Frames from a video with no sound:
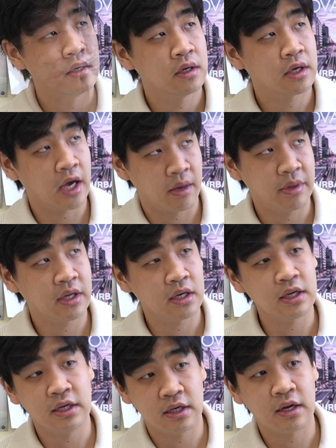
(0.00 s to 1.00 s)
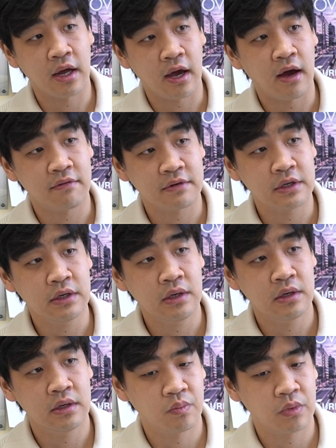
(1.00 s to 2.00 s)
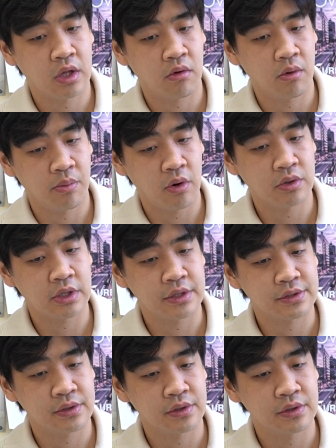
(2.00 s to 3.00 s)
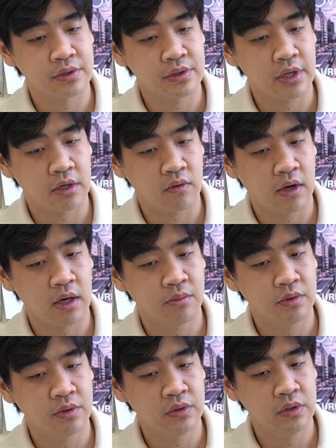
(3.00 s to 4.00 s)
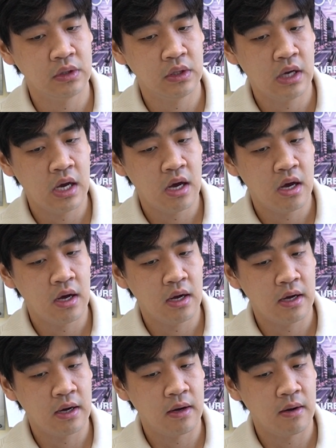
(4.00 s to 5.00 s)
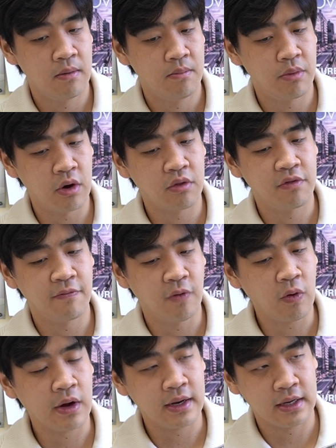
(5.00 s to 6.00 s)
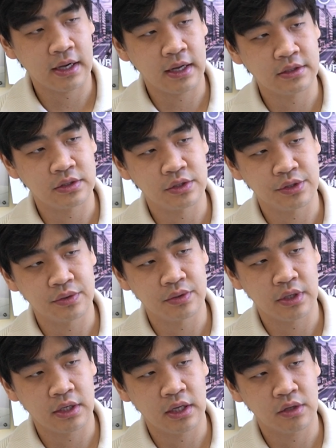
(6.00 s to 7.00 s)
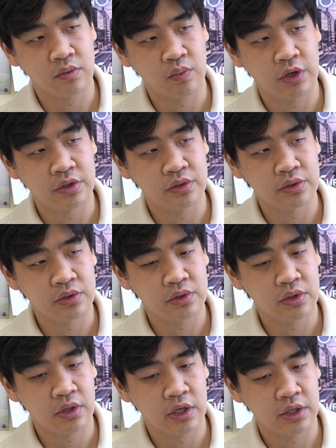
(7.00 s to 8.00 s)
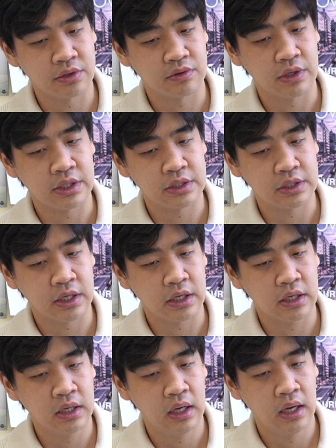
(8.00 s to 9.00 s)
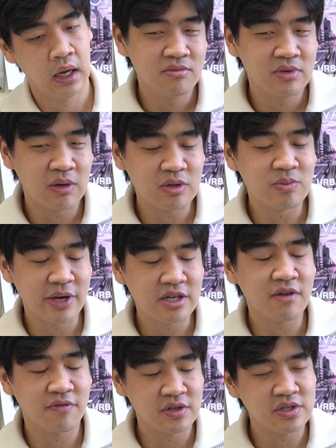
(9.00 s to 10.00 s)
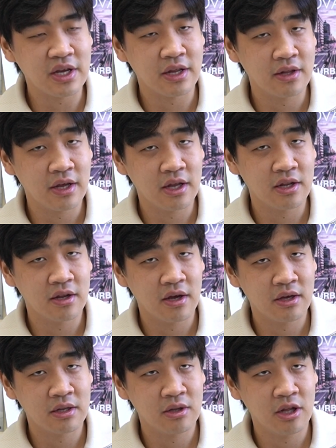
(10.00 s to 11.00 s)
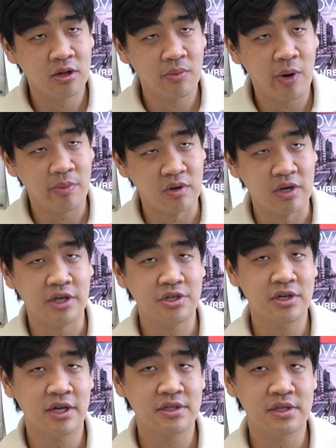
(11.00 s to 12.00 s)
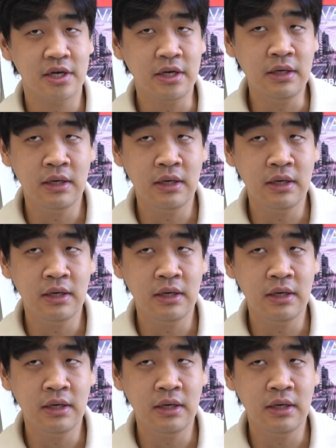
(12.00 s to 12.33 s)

Yeah, immediately the day after, there were protesters at Gwanghwamun, both for and against Yoon, and that was interesting. There was a big difference in the population, I'd say.